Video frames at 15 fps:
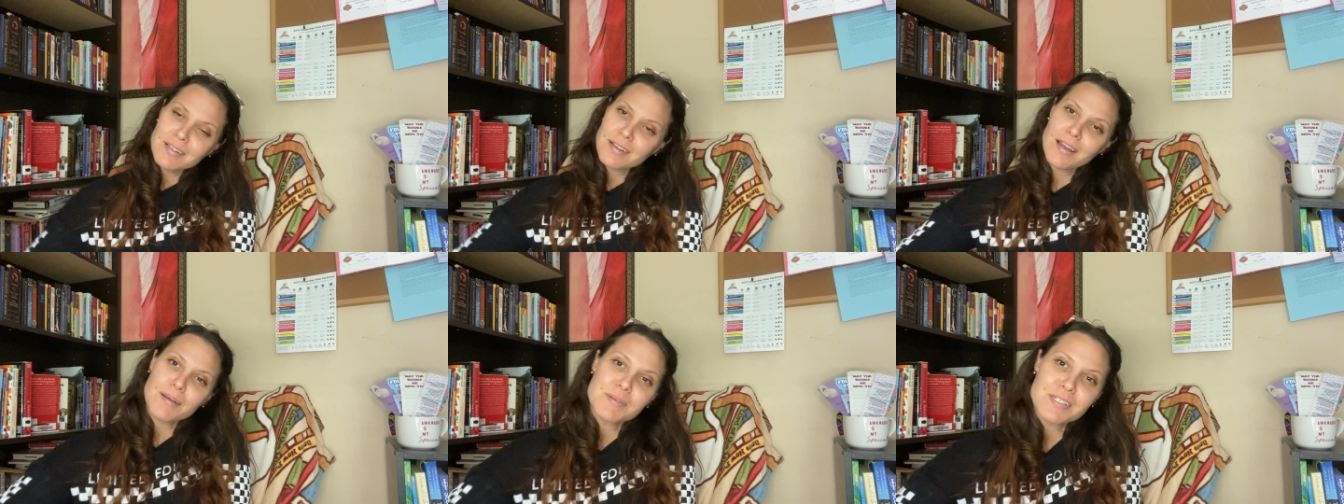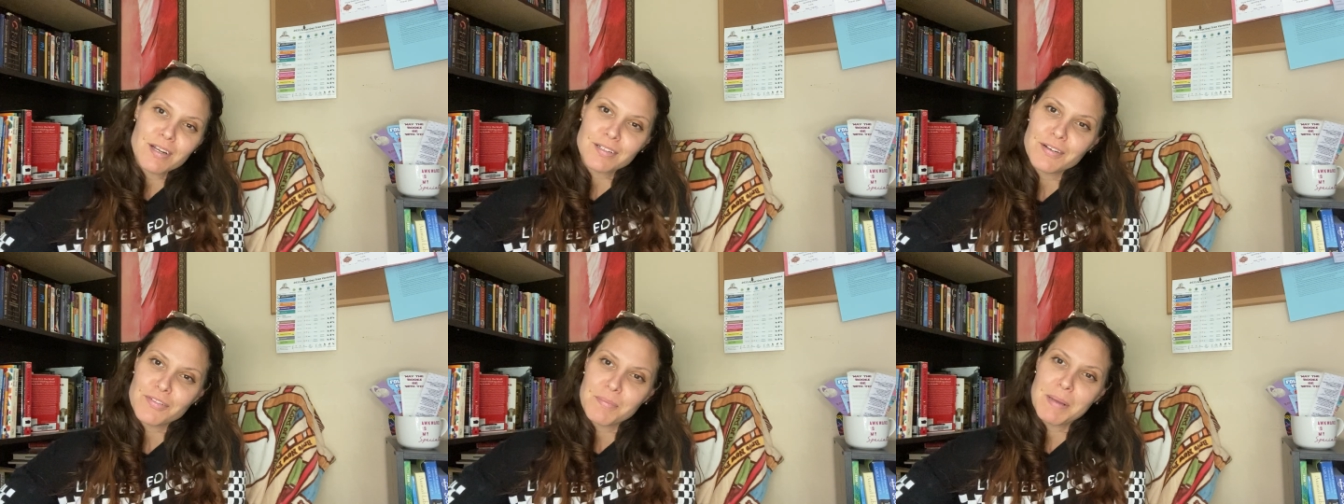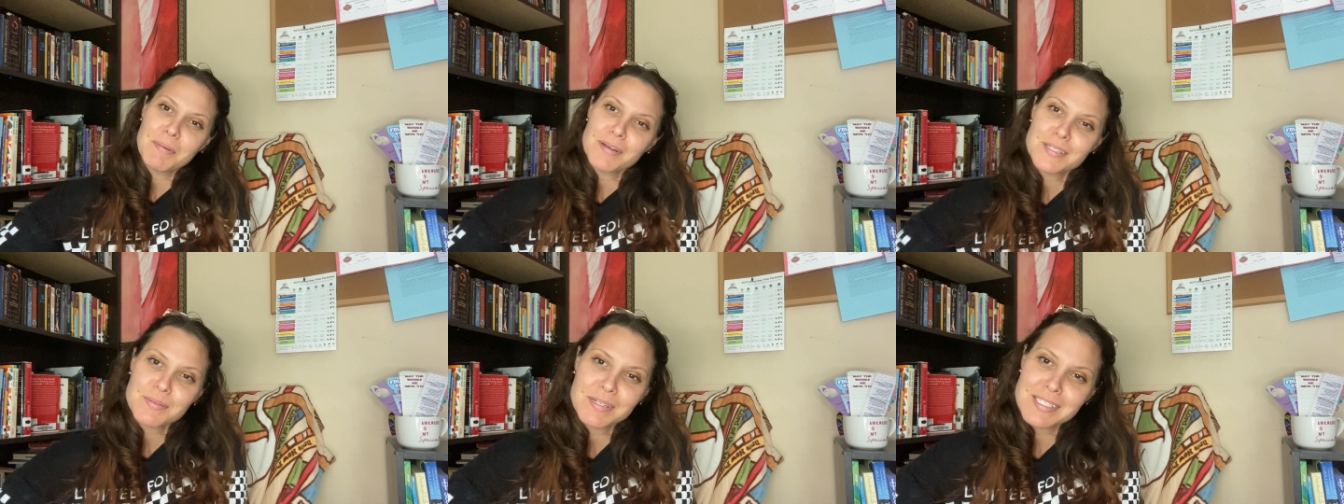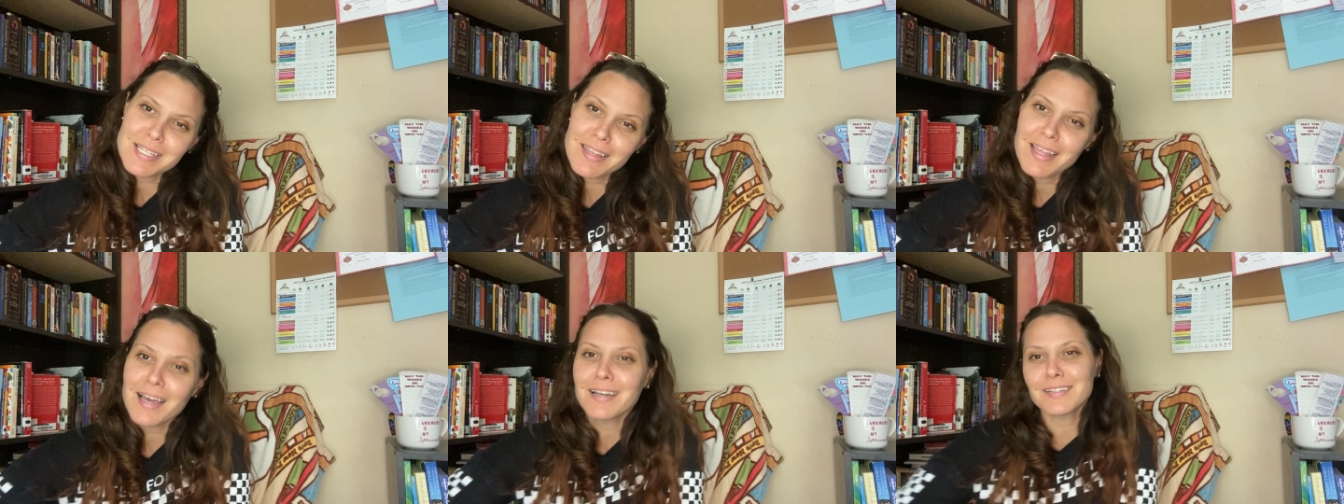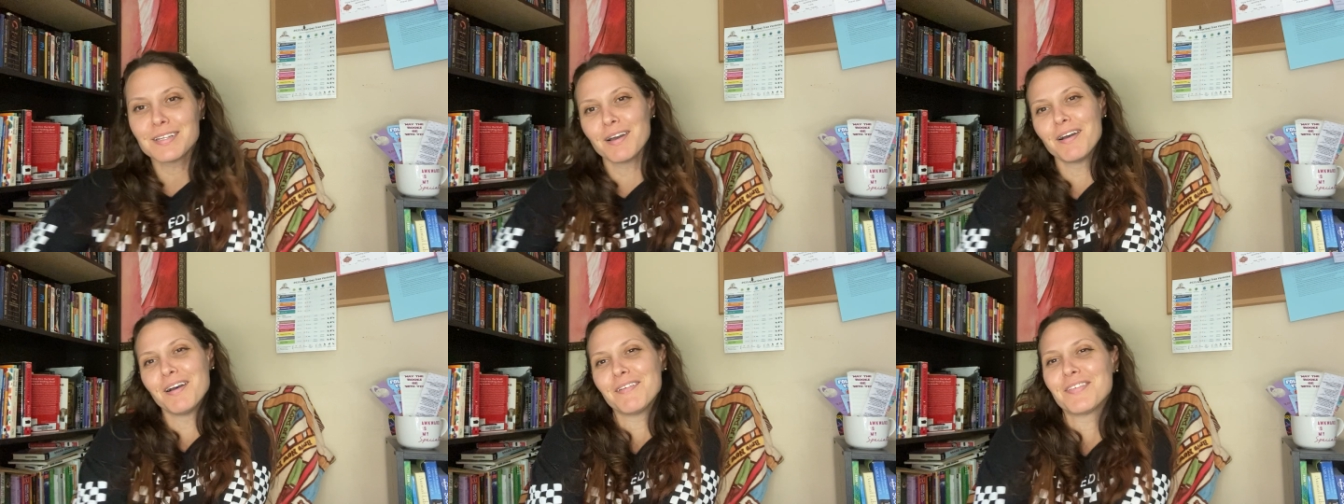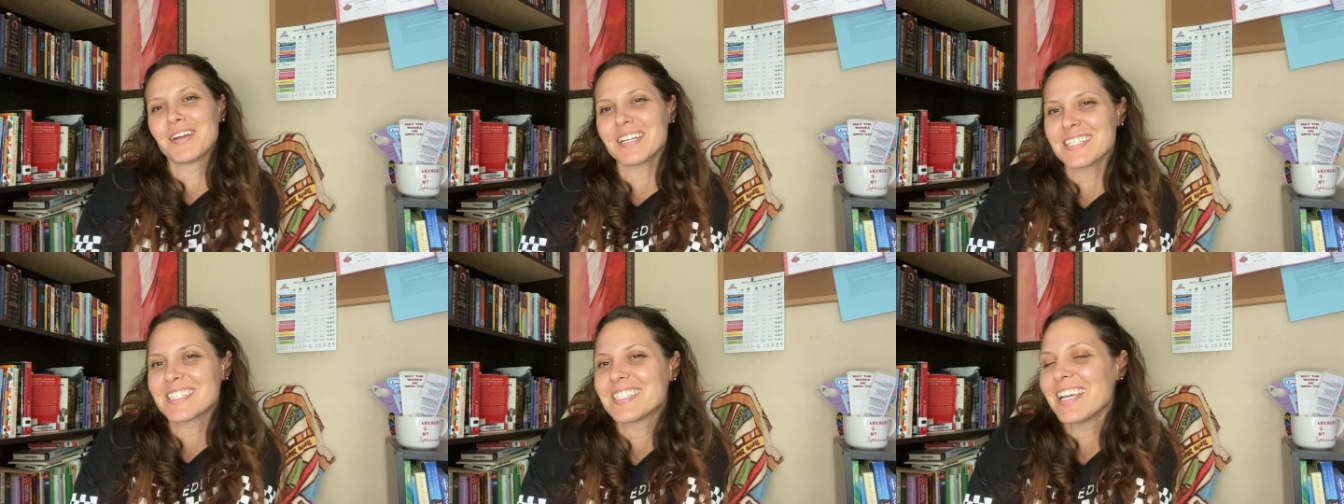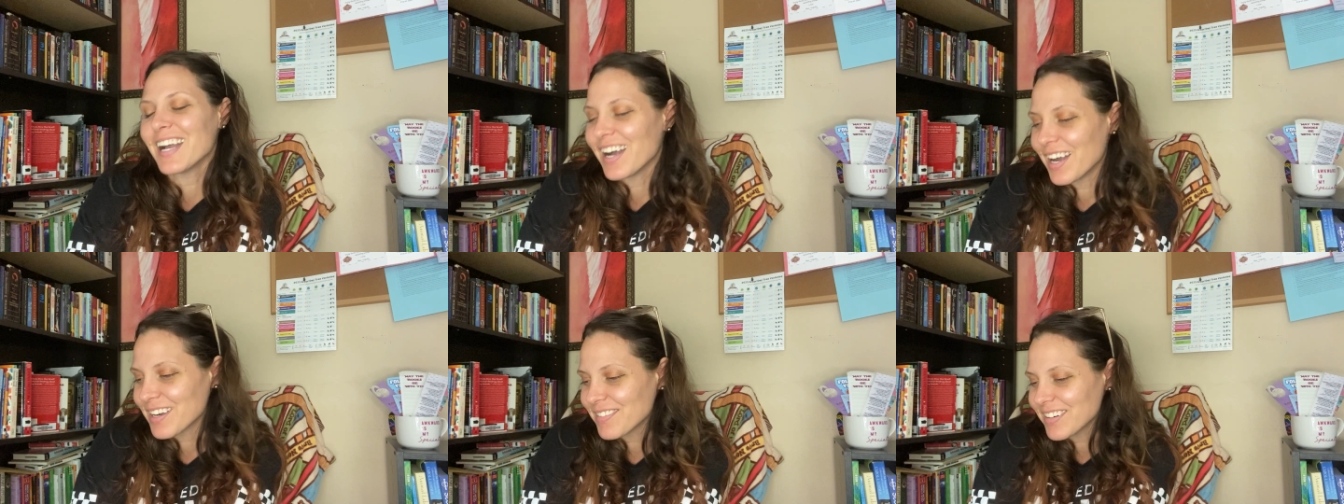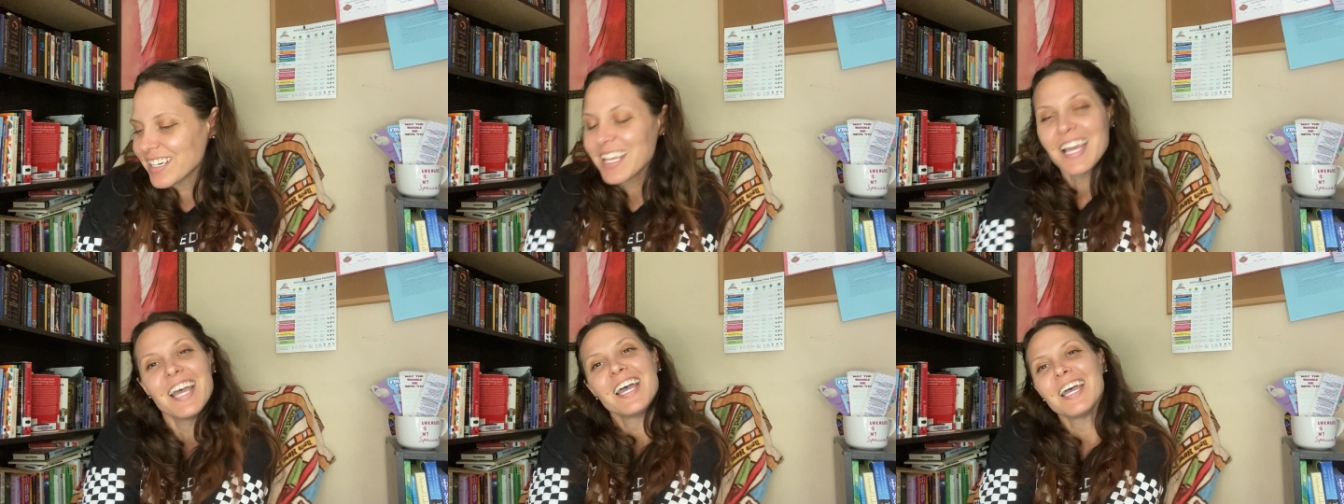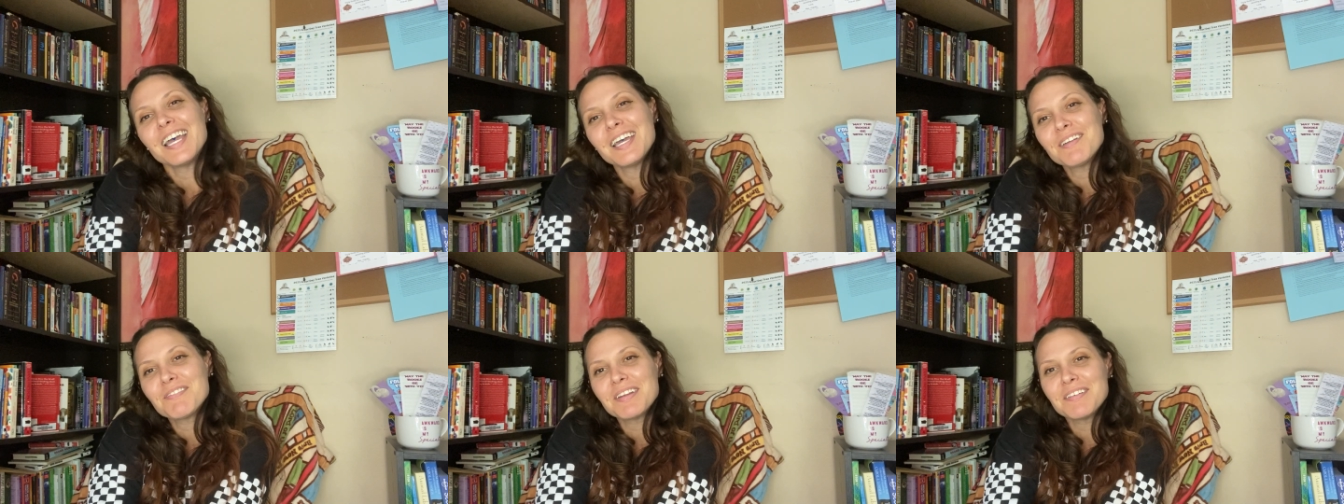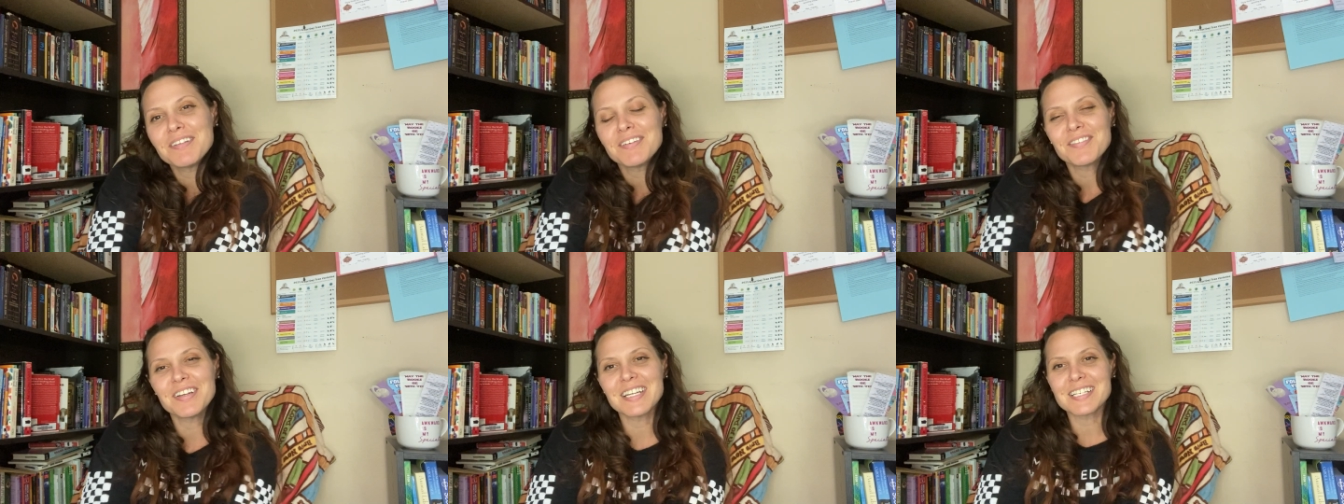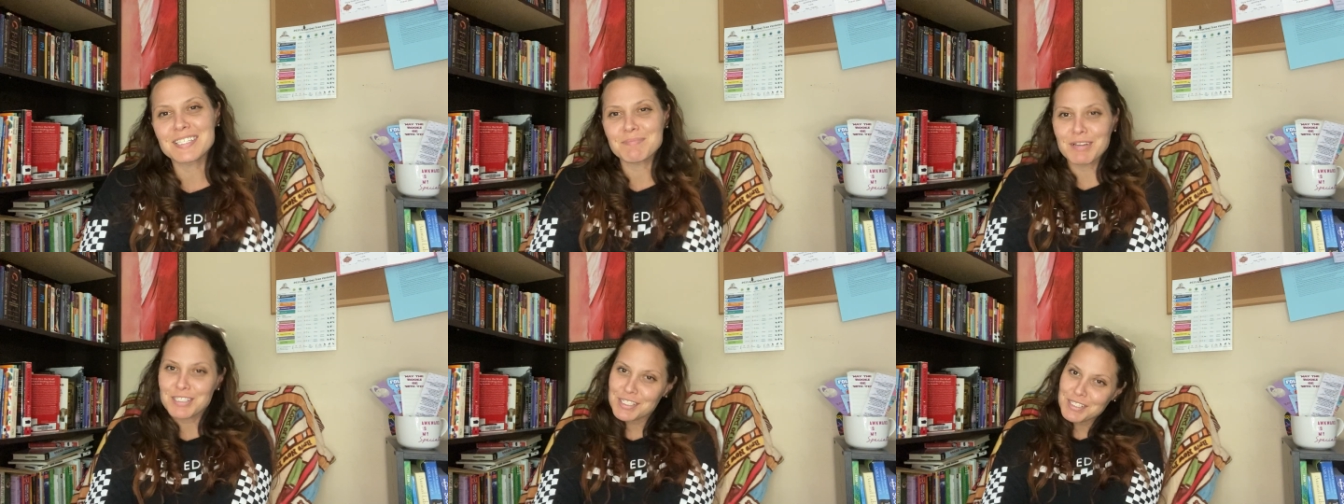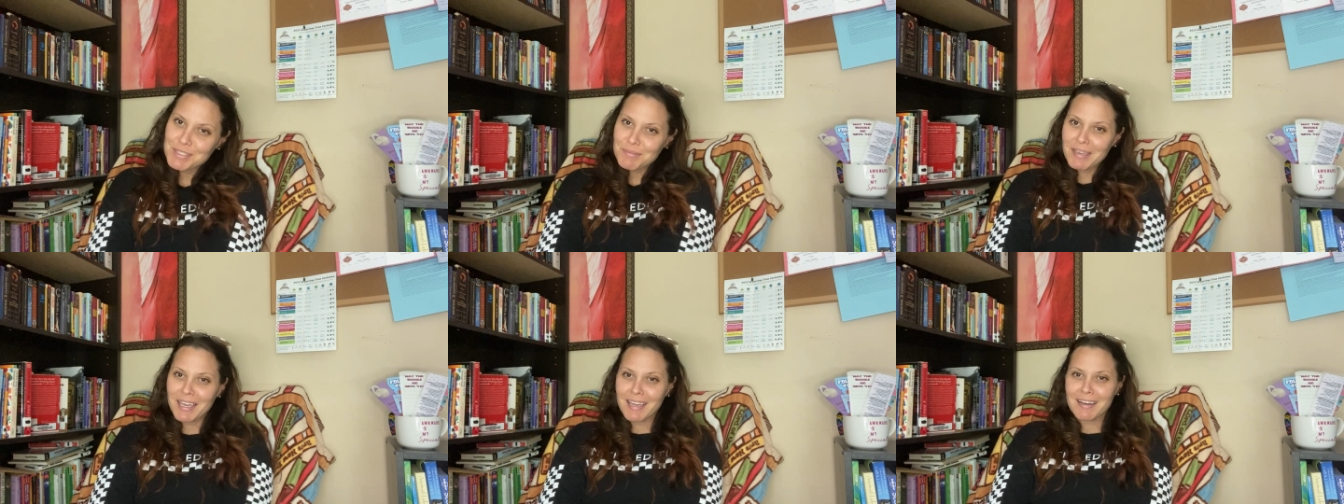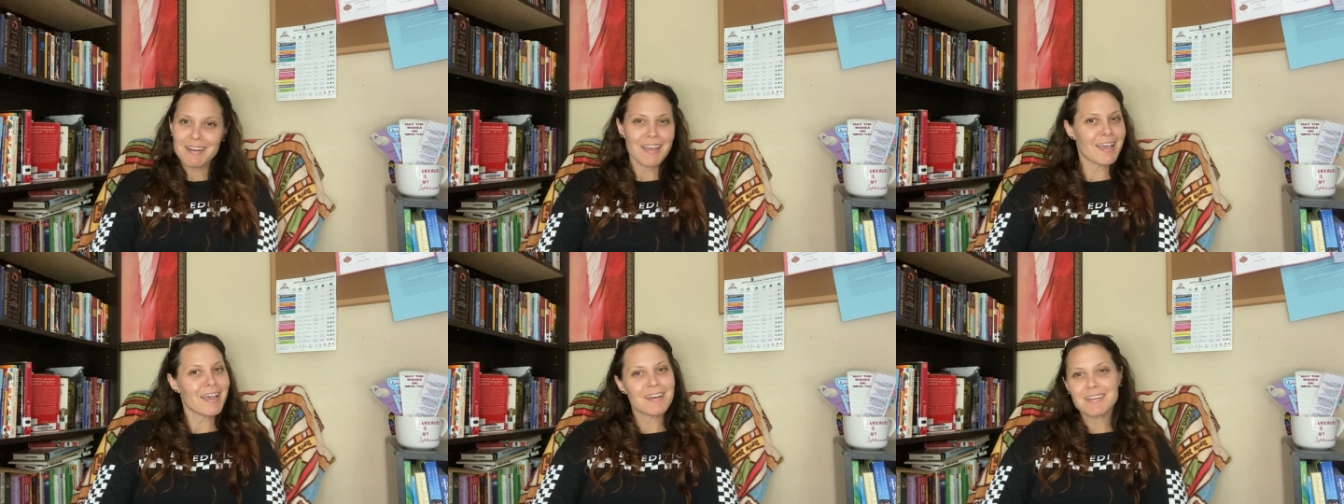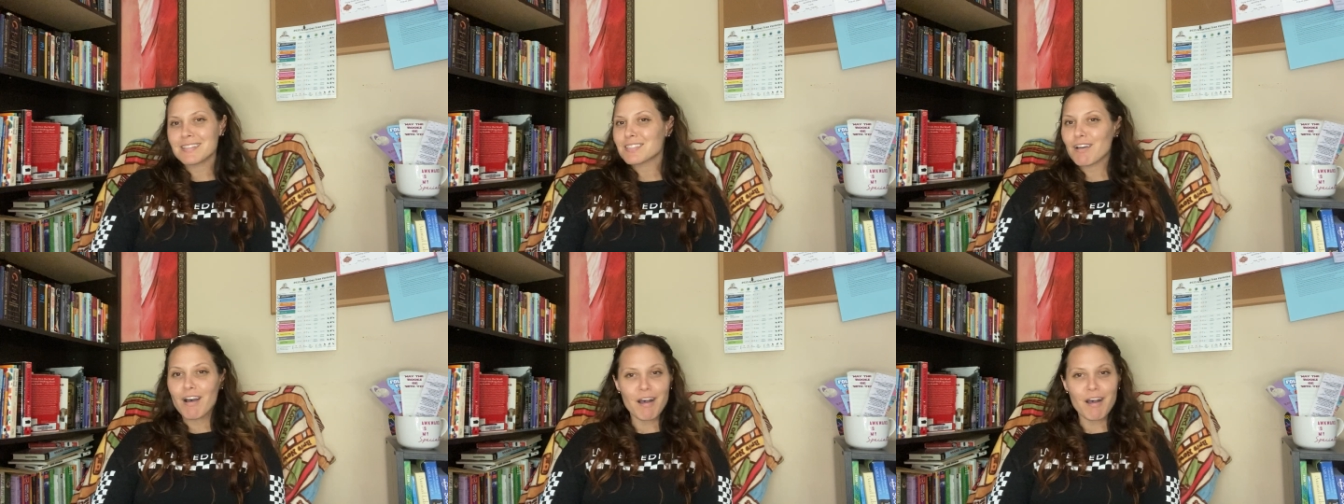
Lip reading: I almost talked over my books when I said that. Don't forget to stay awkward and read as much as you can and as